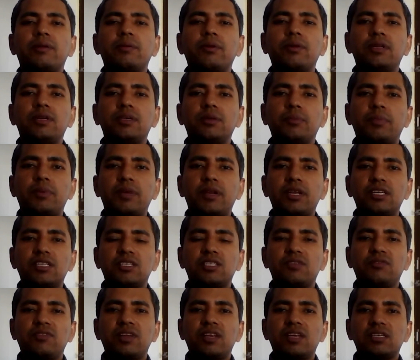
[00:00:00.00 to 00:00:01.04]

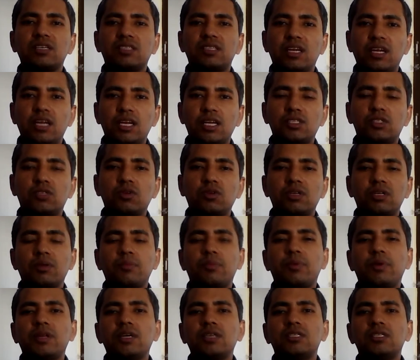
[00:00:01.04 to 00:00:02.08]
interpretation, various aids to
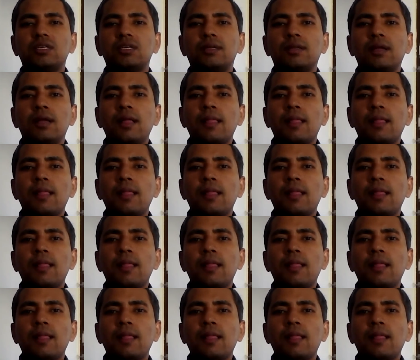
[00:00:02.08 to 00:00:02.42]
interpretation,